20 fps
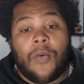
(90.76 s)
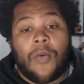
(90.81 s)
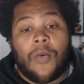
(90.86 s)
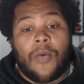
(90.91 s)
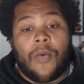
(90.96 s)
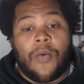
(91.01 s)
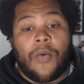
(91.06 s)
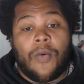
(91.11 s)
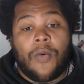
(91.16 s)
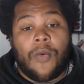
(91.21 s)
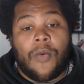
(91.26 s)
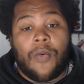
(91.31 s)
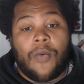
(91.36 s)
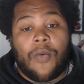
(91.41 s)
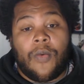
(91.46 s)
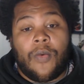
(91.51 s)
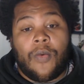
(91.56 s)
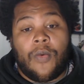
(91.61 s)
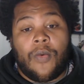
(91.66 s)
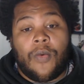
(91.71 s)

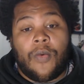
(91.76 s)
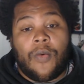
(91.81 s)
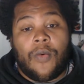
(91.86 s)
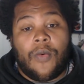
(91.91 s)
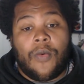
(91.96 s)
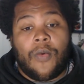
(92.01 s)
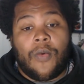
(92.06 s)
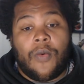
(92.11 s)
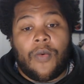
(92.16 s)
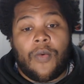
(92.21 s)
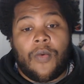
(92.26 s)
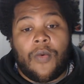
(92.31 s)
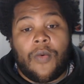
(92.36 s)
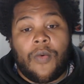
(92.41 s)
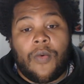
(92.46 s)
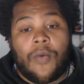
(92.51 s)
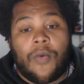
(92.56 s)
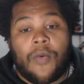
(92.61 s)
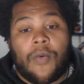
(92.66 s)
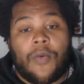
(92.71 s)

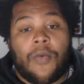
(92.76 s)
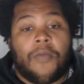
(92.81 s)
Nobody speaks.